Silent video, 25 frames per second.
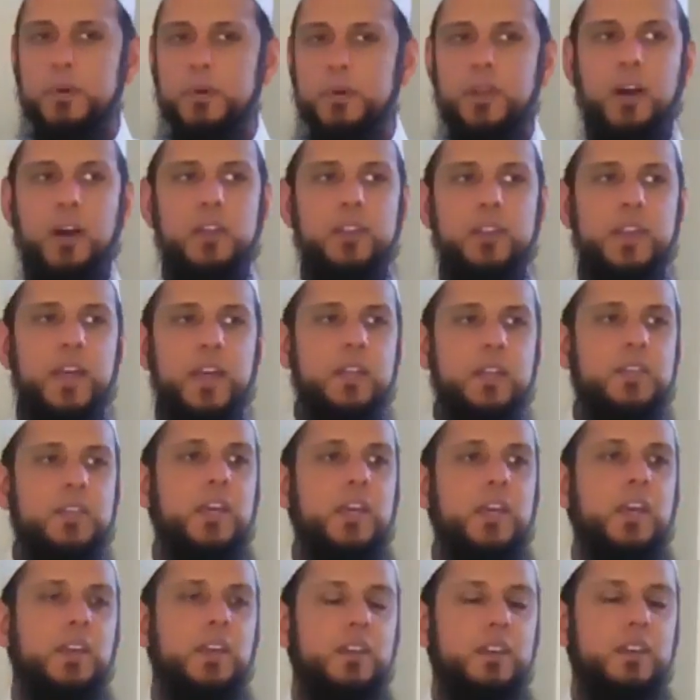But on that
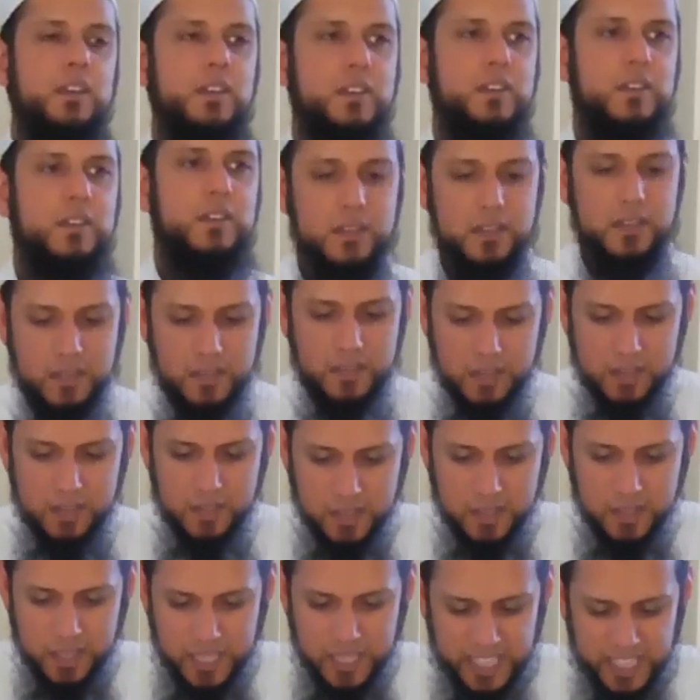day,
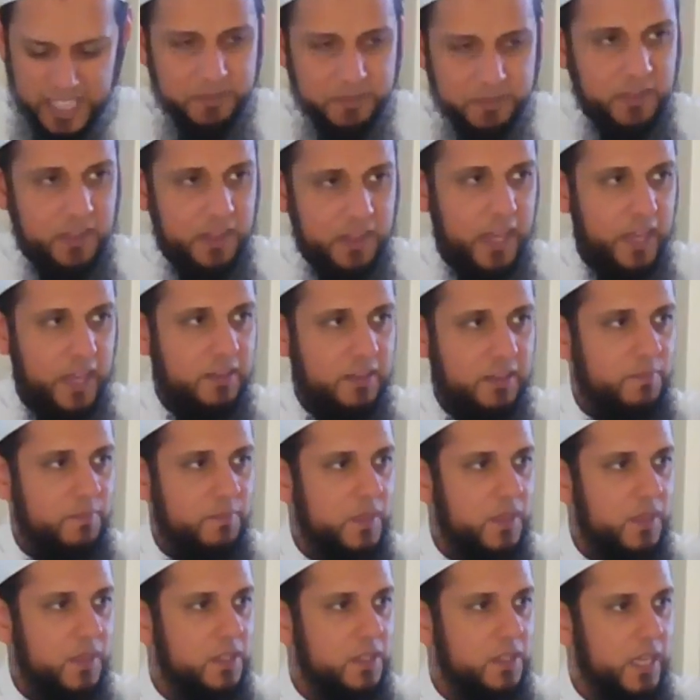even
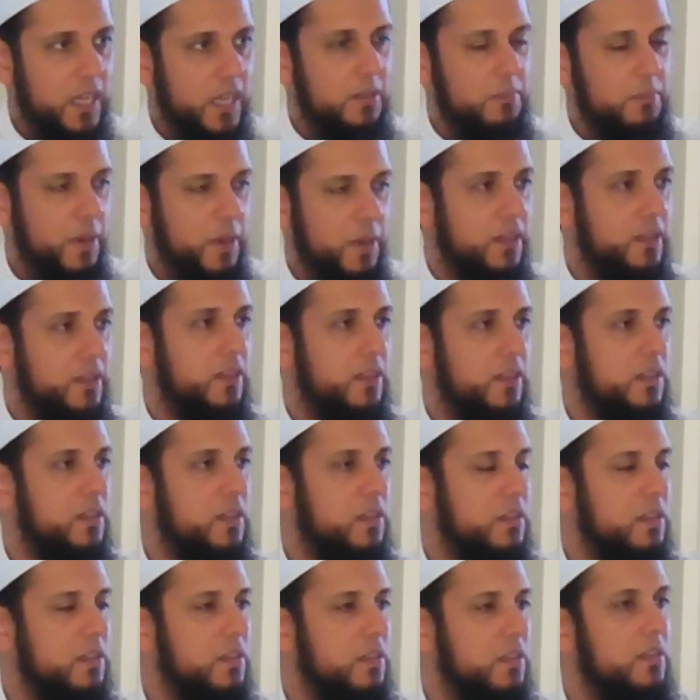that
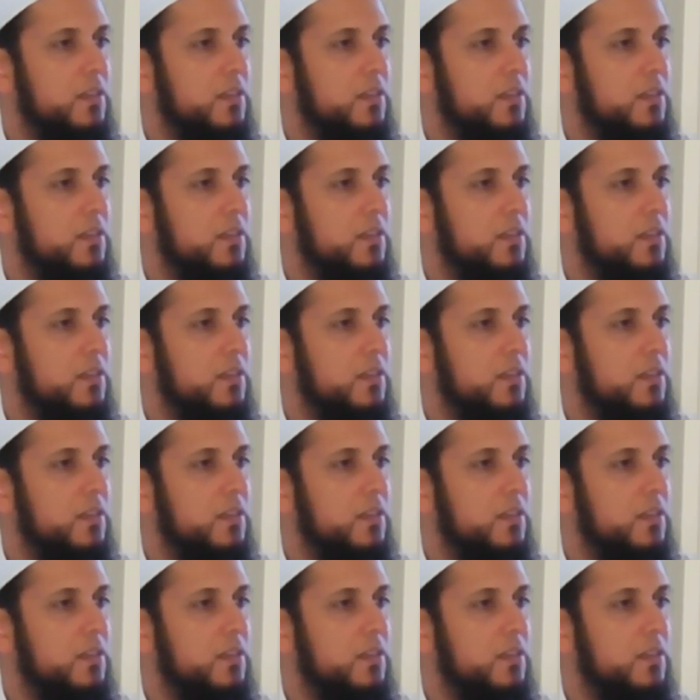10-month